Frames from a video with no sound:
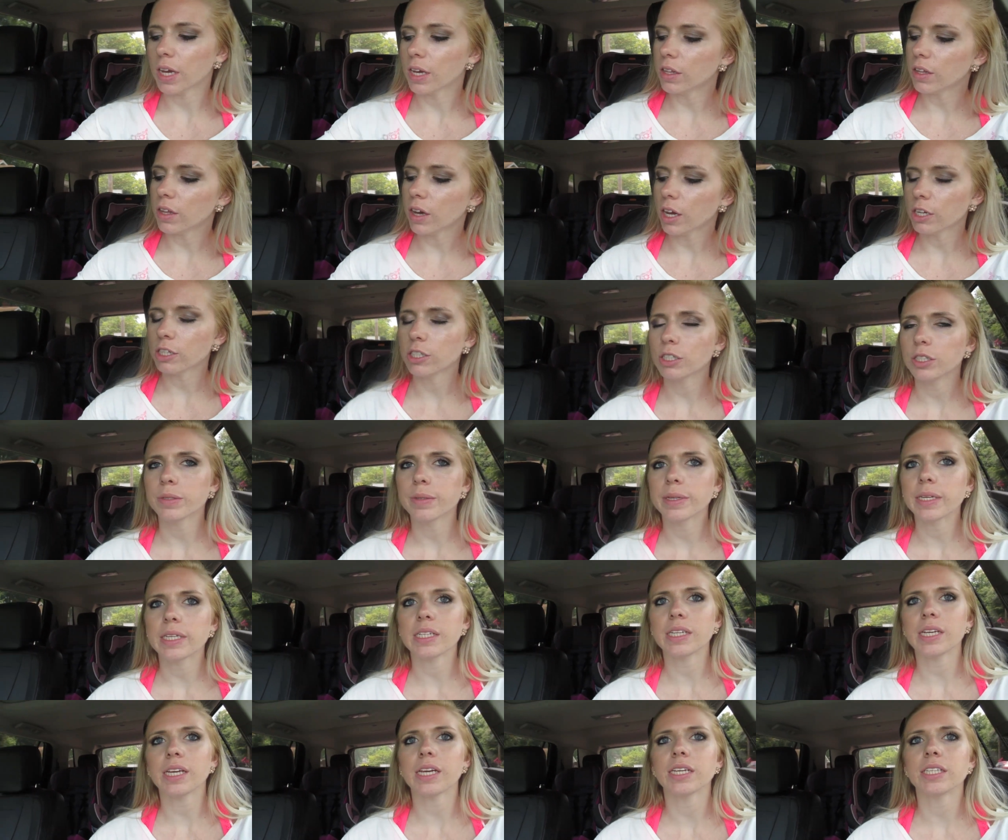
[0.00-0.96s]
a large
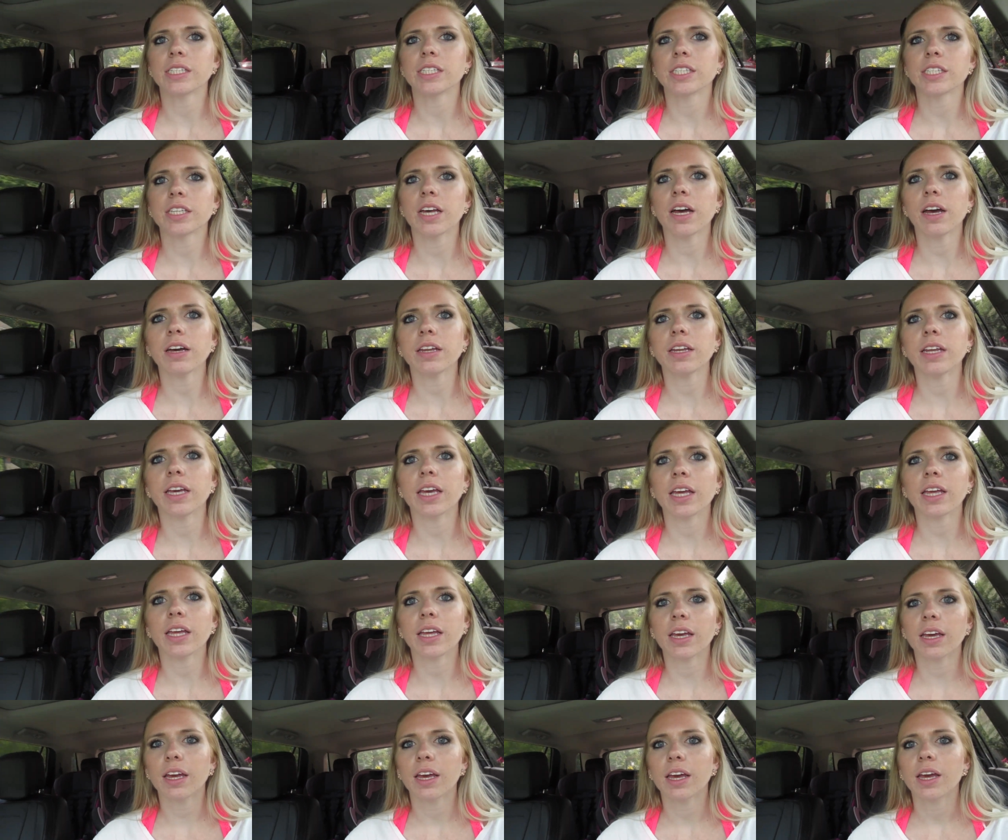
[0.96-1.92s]
sweet tea at
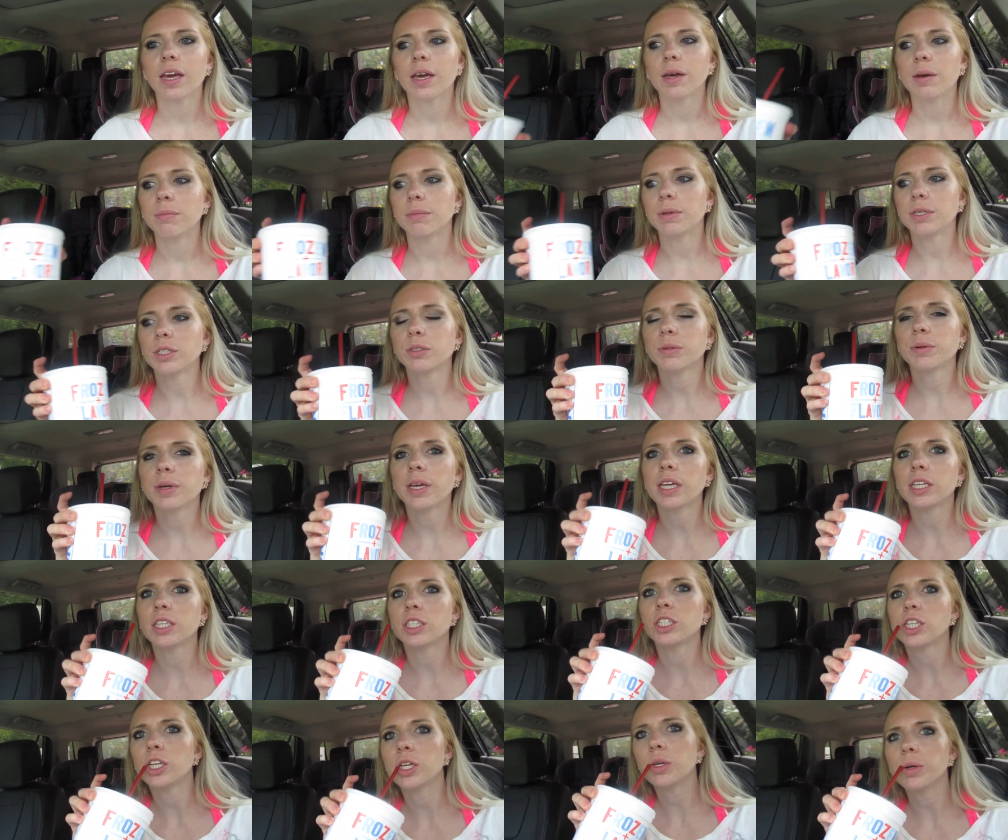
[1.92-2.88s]
Sonic.
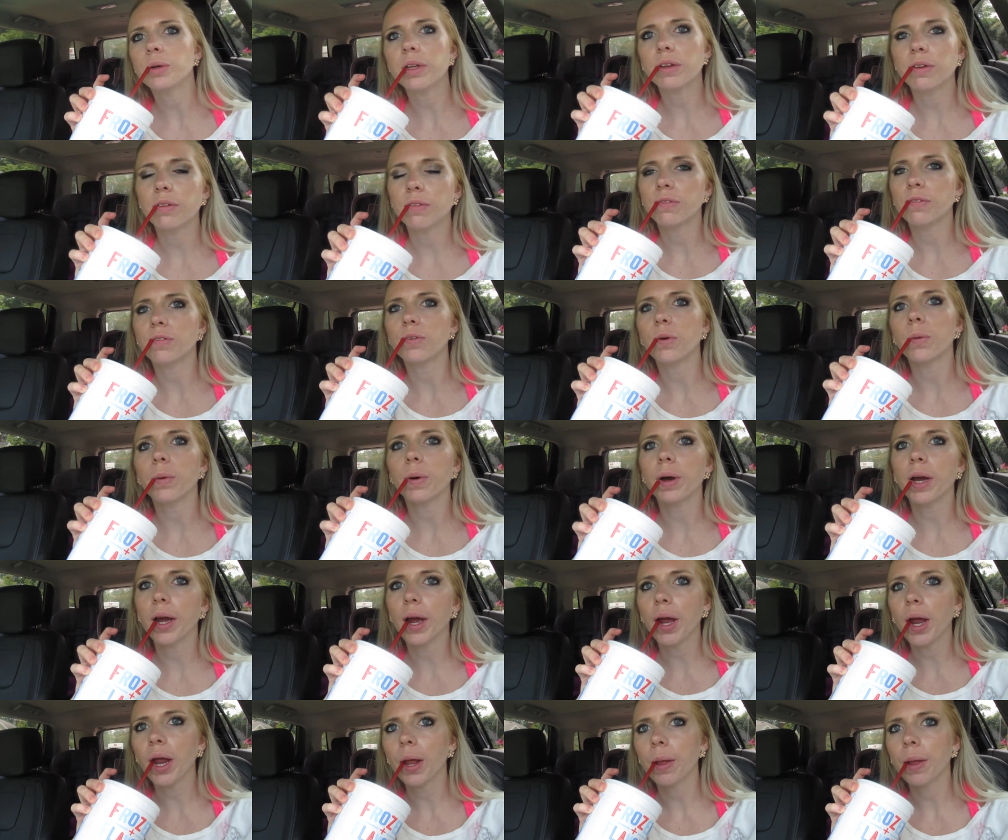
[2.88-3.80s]
Between two and four,